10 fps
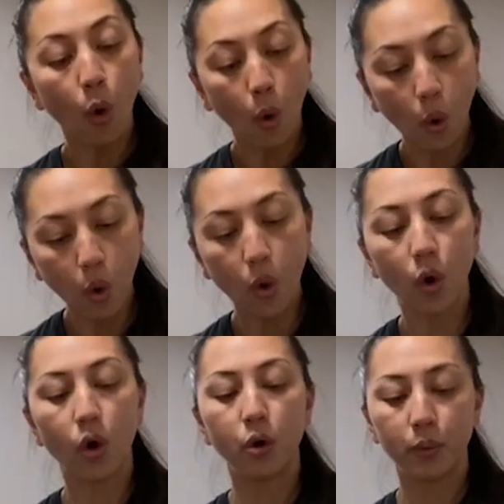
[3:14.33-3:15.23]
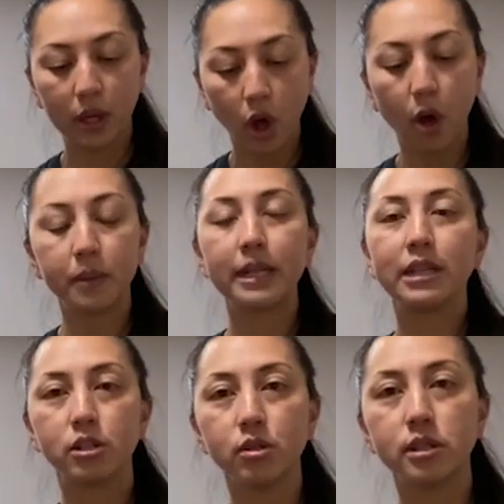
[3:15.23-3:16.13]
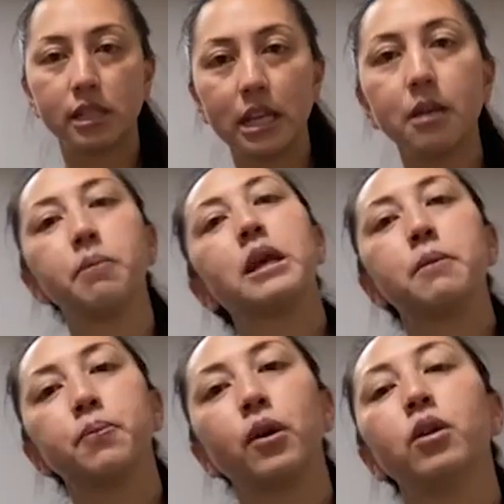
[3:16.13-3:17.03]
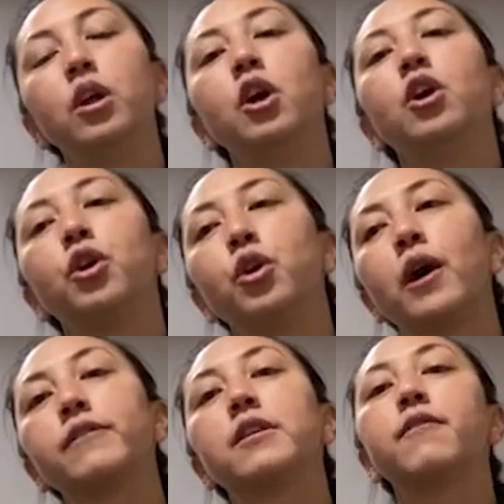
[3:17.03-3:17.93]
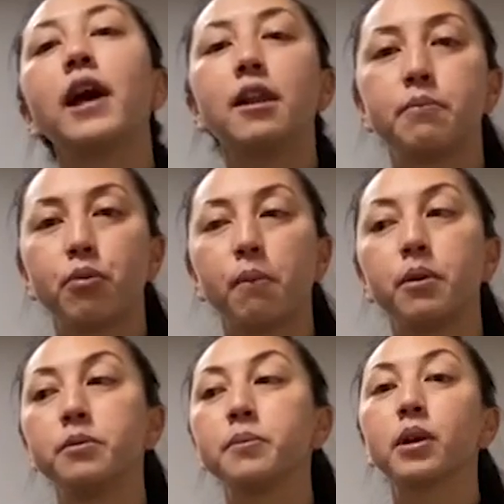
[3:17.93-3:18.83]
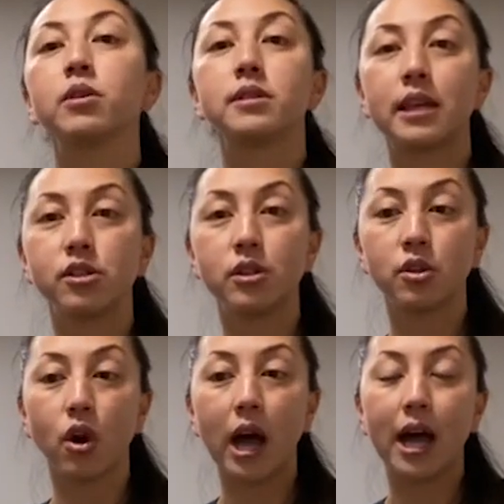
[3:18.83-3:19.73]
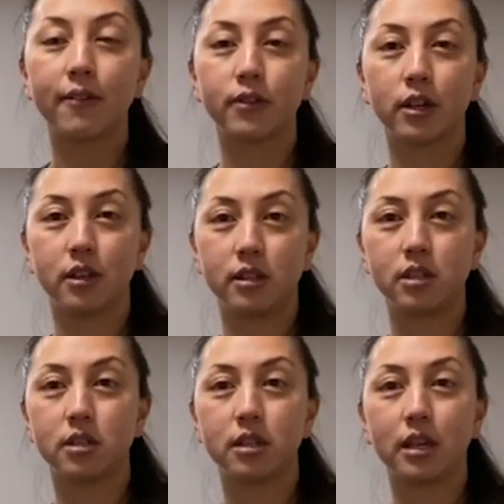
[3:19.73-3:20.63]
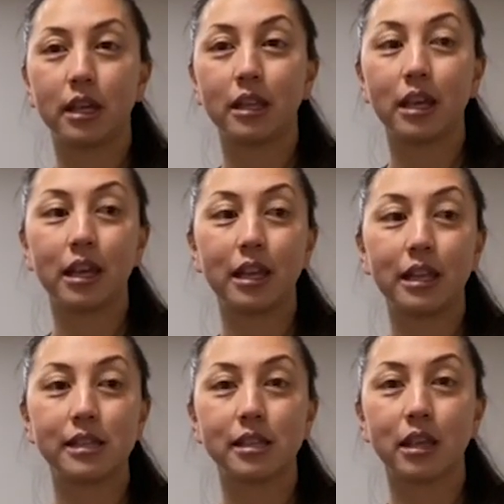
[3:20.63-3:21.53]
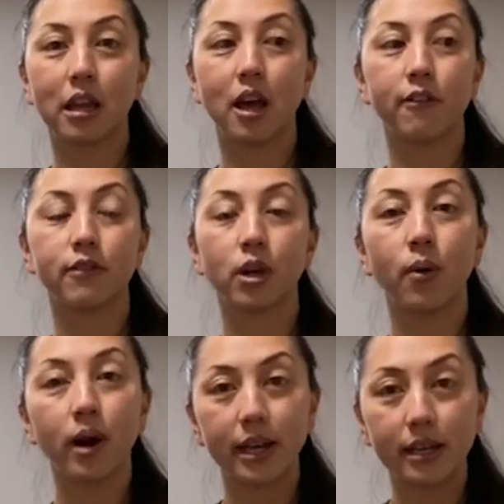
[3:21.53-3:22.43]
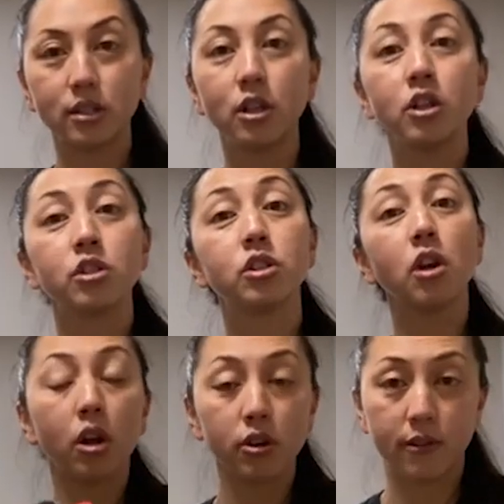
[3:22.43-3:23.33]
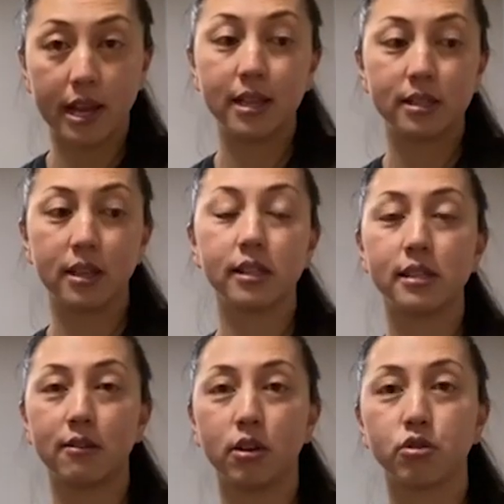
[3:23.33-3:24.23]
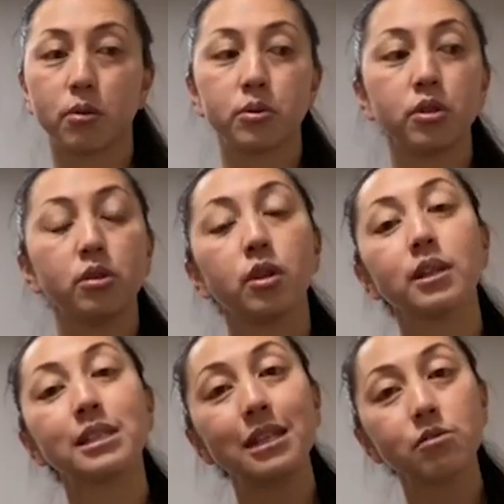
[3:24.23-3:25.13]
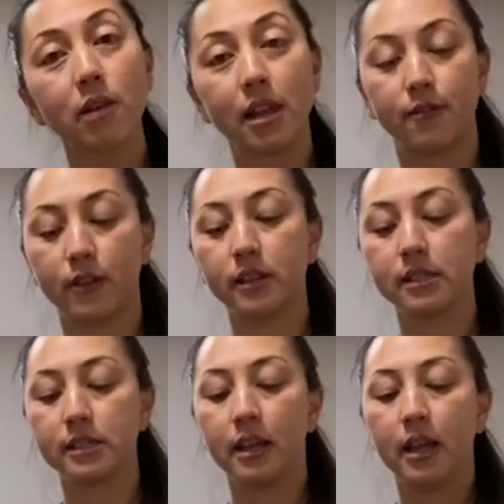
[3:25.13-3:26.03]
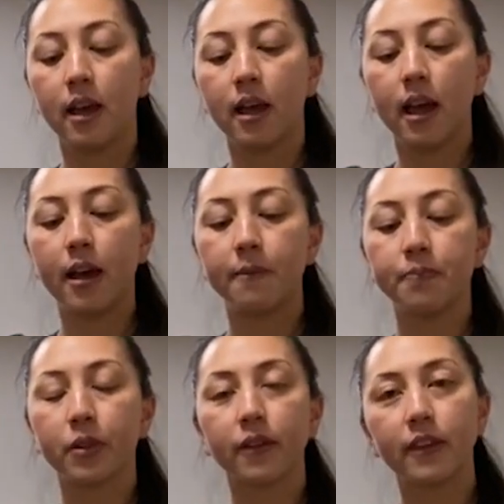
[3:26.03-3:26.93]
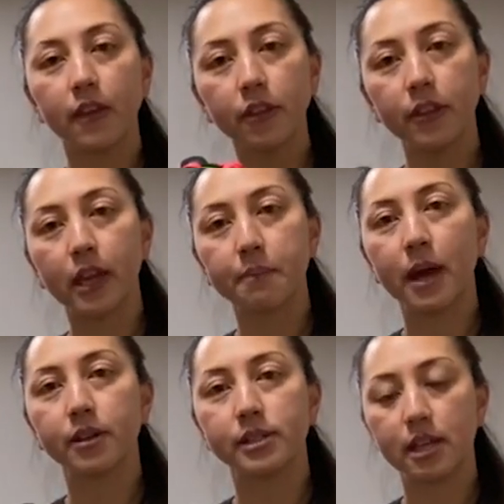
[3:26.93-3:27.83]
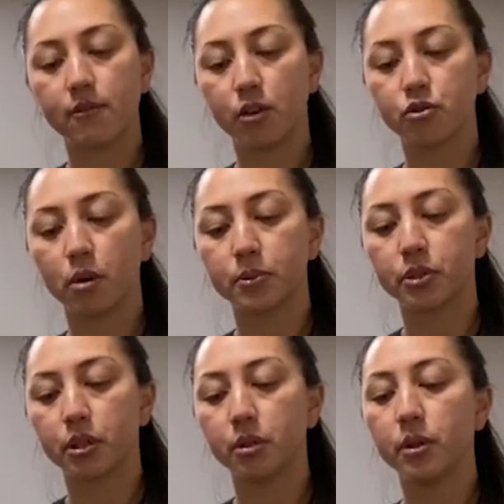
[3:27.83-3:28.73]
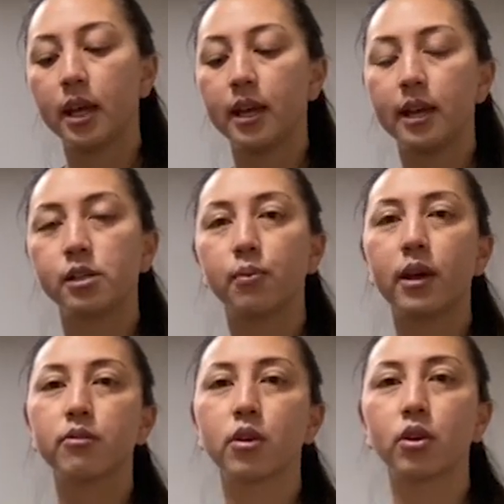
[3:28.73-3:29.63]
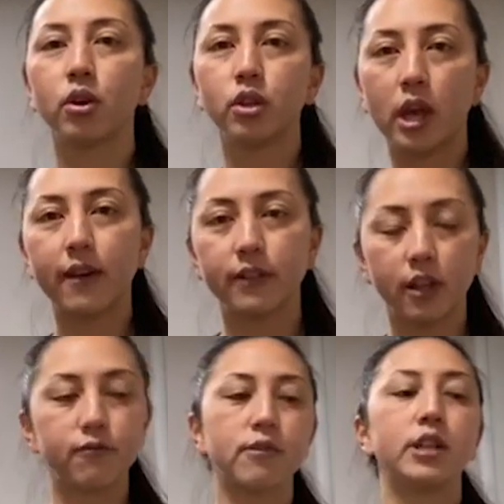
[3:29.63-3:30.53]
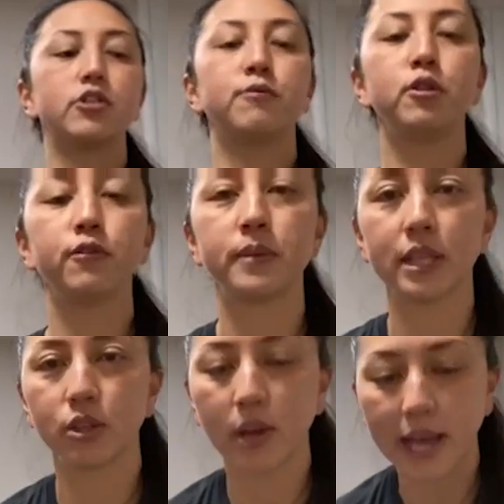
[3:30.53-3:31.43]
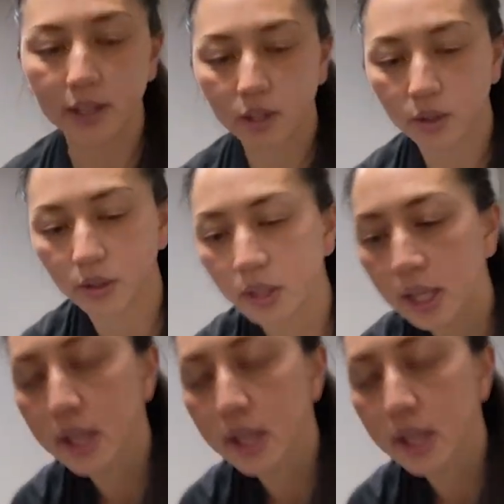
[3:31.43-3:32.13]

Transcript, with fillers: or we commonly do see people who have developed problems because they do not have the conditioning in the Achilles and the calf required to tolerate a zero drop shoe. So it is relevant. Um, the other thing about a zero drop shoe is whether or not you have enough range of movement in your ankle.